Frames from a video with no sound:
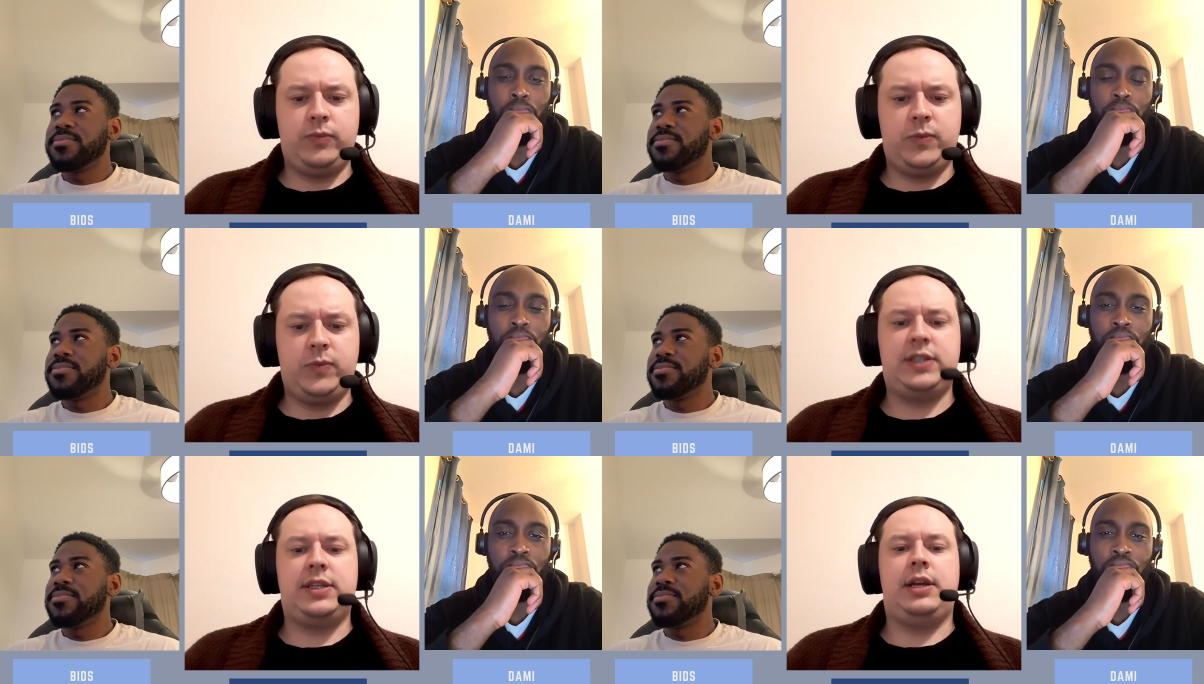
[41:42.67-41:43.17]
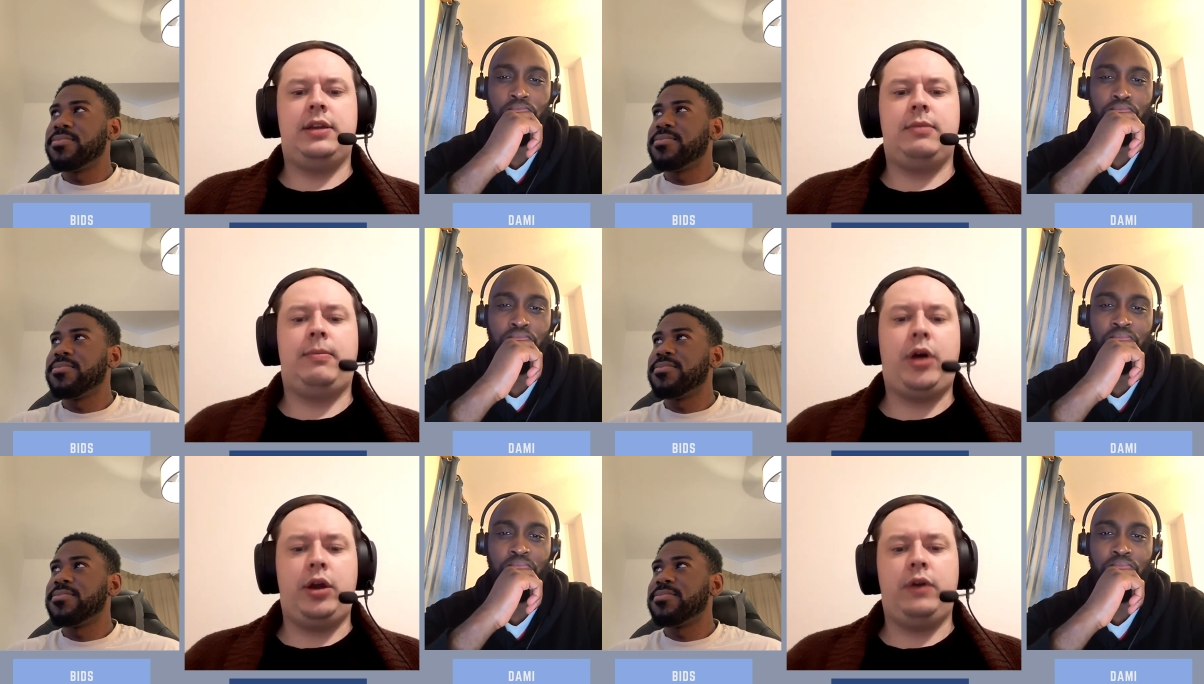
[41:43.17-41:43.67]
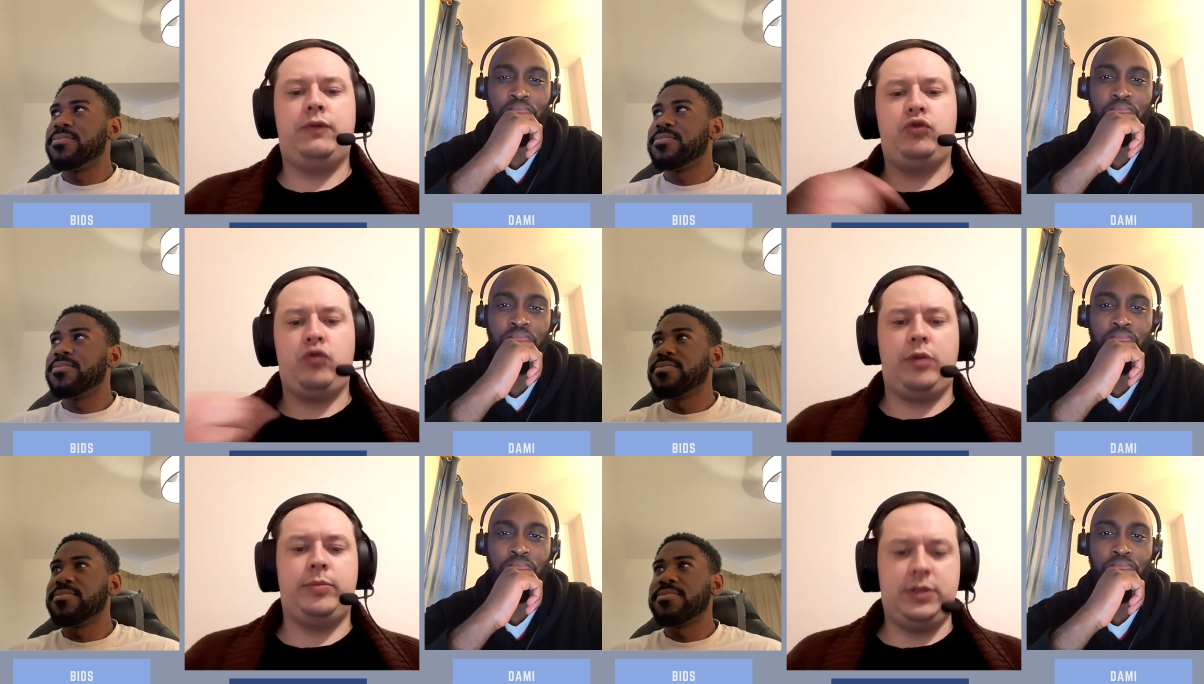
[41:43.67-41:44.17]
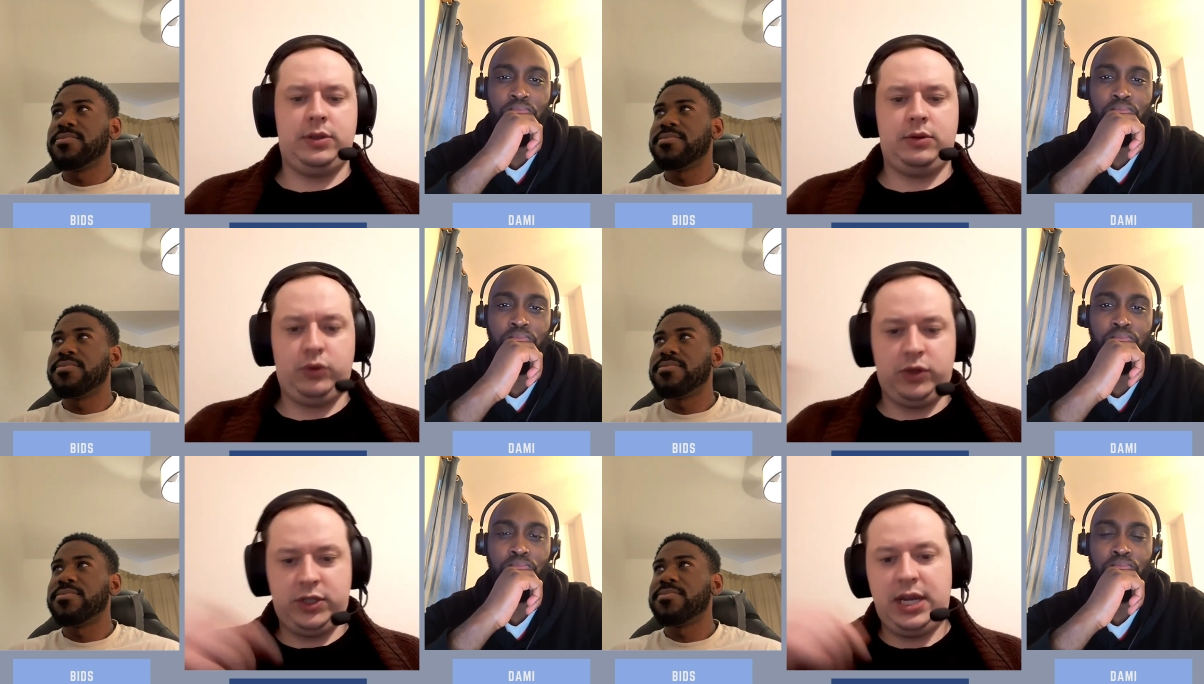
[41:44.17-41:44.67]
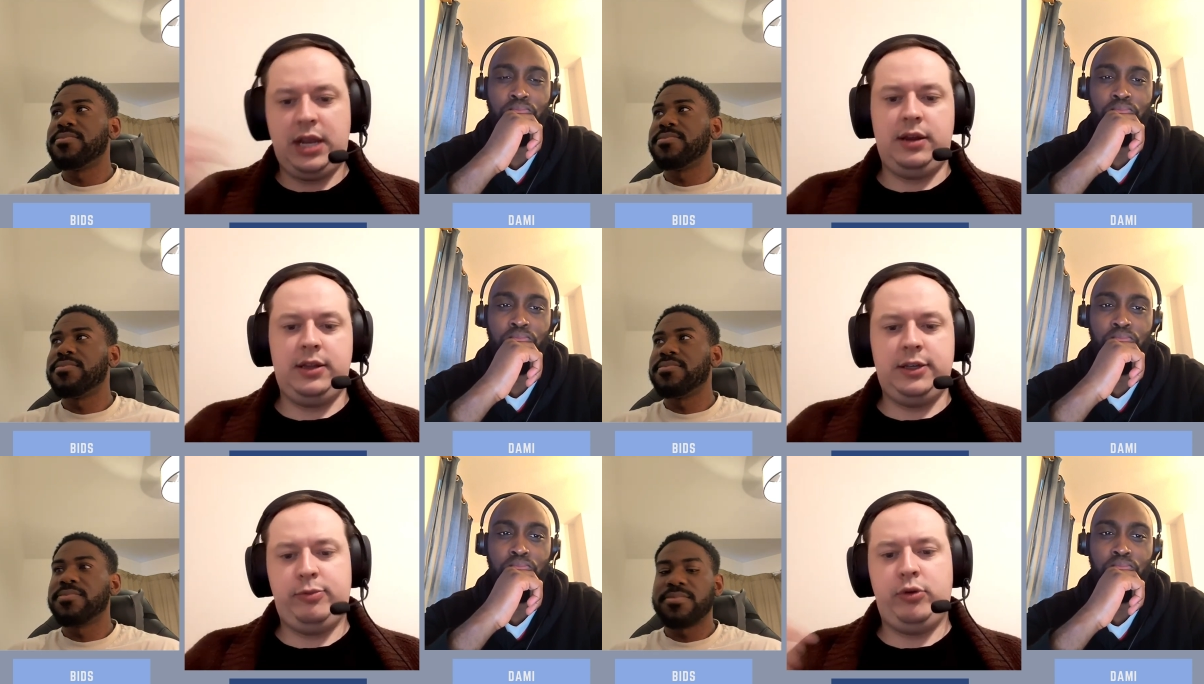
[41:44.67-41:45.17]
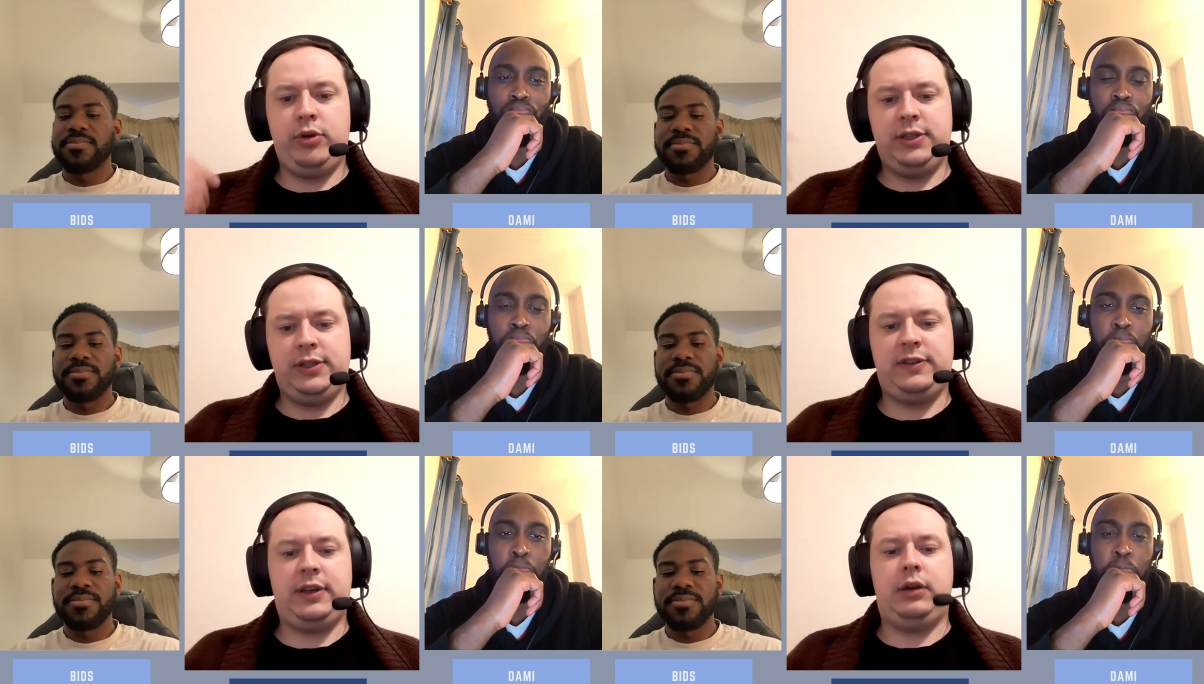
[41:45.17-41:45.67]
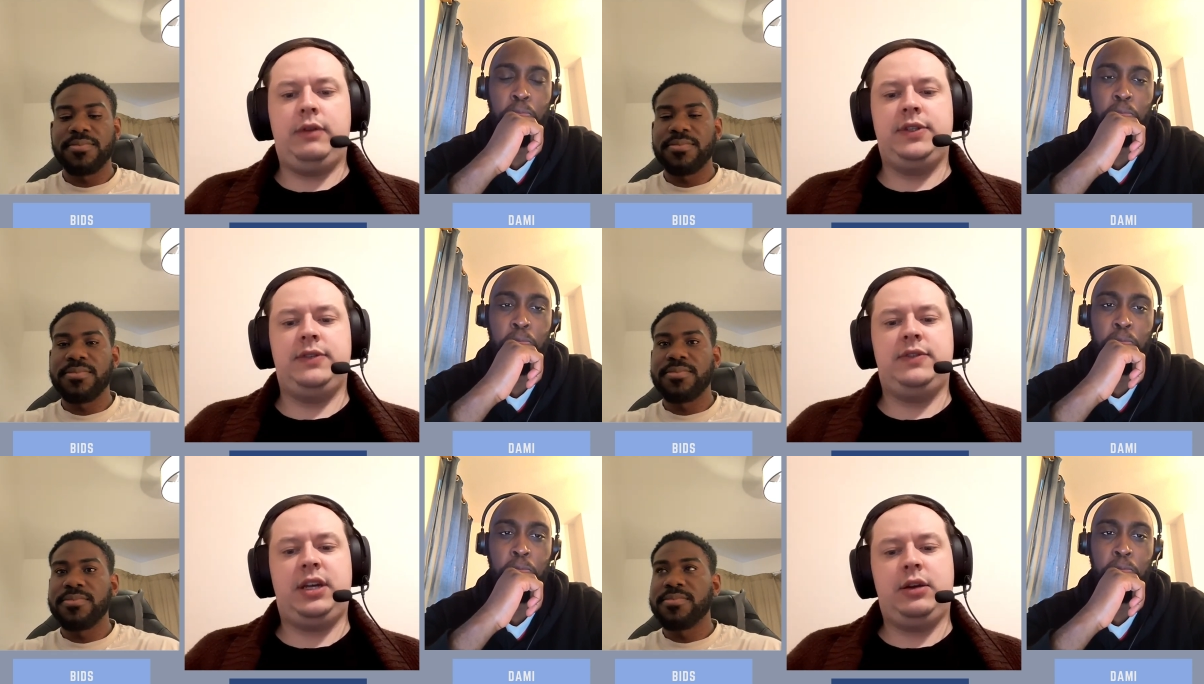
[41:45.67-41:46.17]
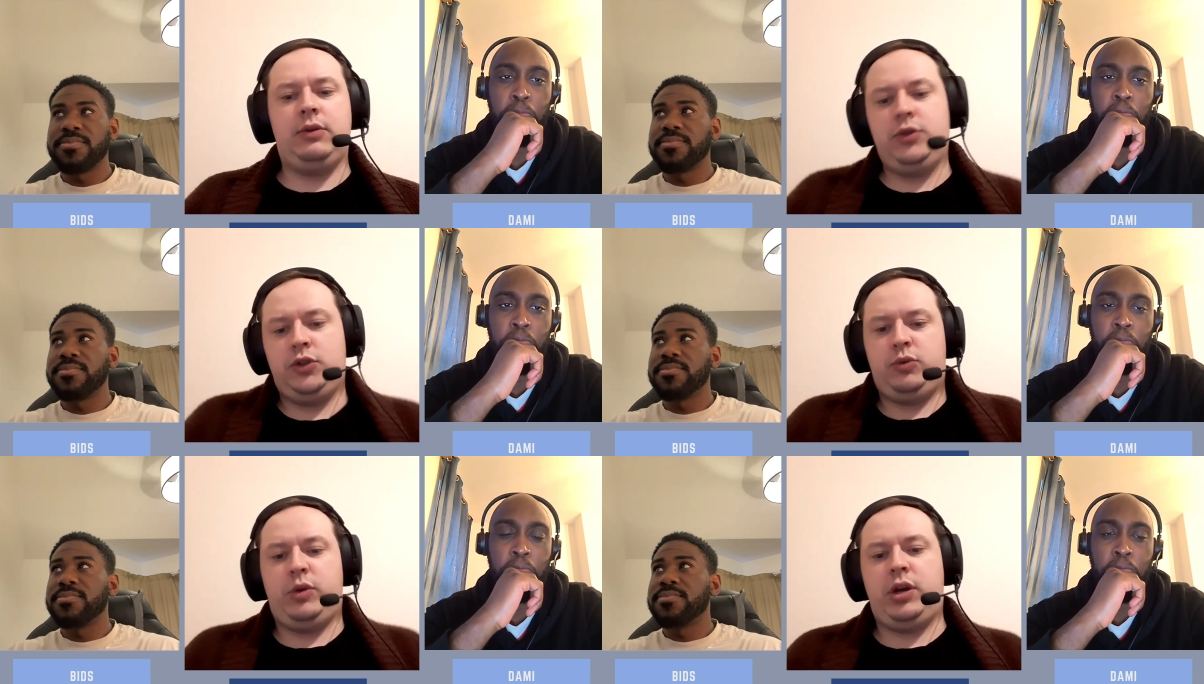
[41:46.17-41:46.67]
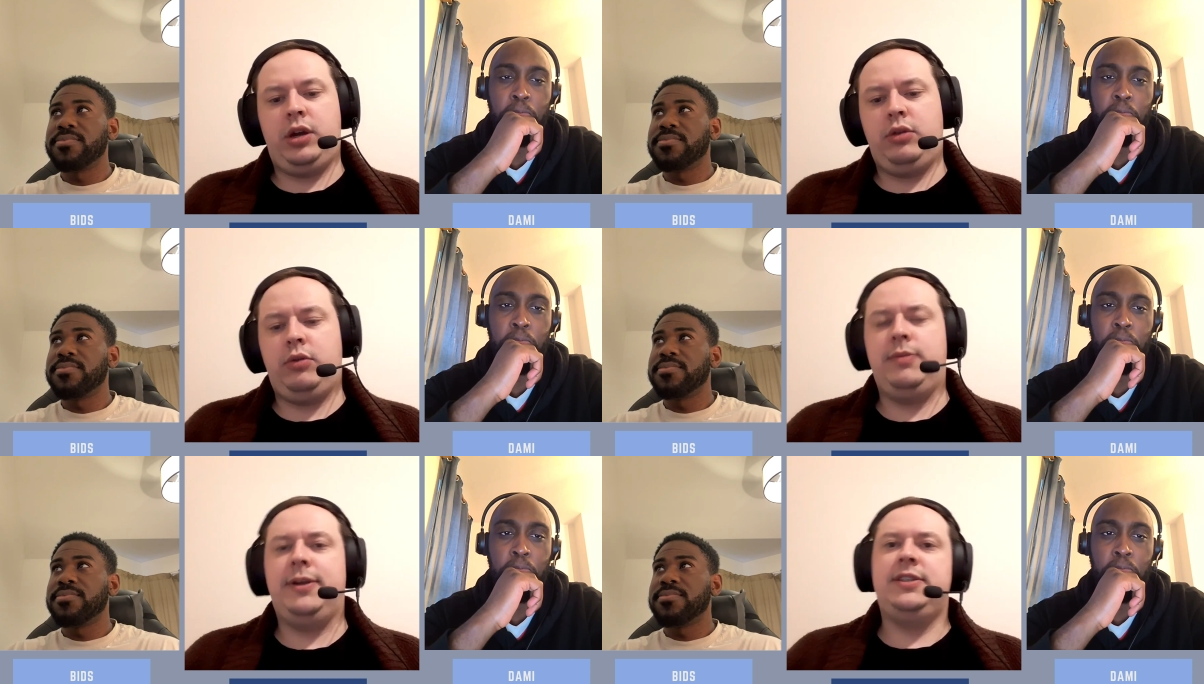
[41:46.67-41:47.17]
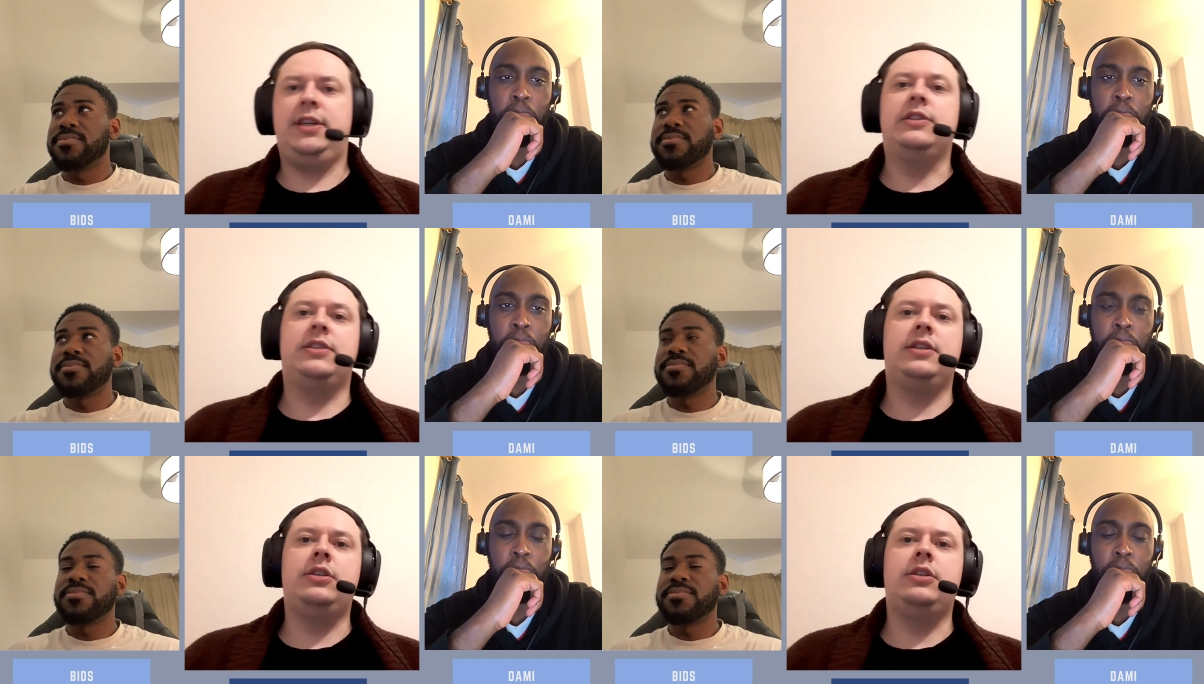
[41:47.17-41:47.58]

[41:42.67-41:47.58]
Speaker 1: JC Latham might have dropped or stayed at this point as the second offensive tackle, which is why I thought it made sense.